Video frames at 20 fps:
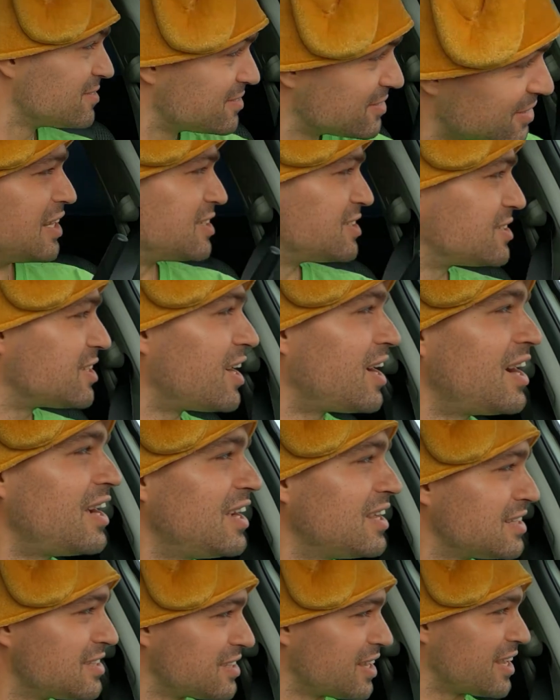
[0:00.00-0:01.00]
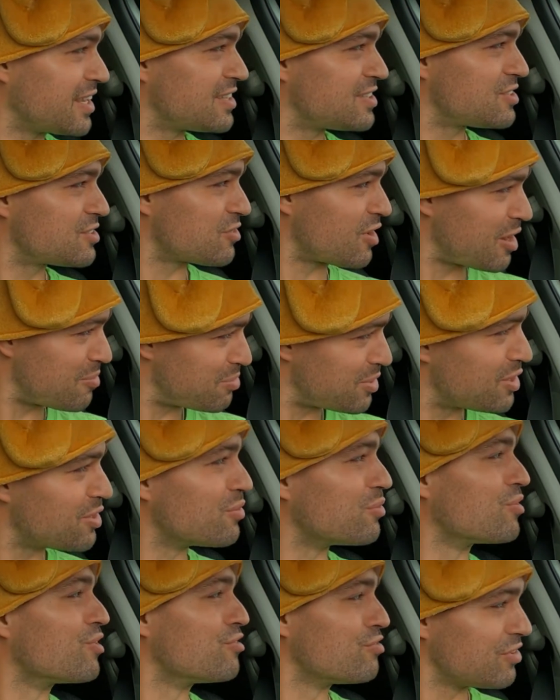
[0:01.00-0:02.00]
It's like scraping
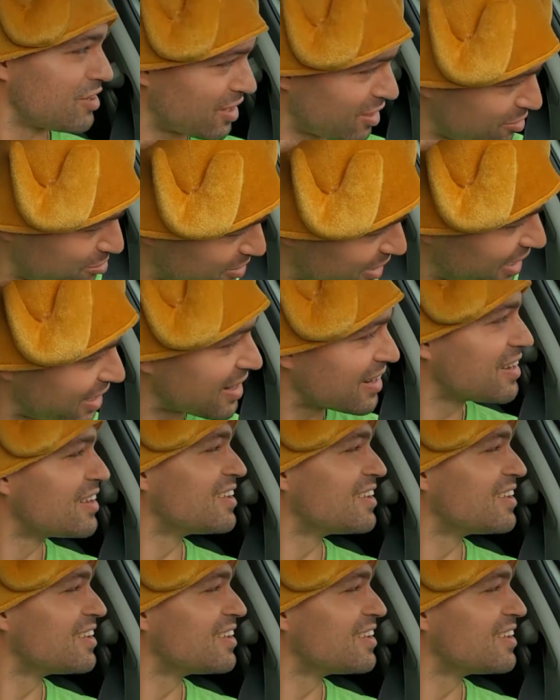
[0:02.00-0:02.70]
the roof a little bit,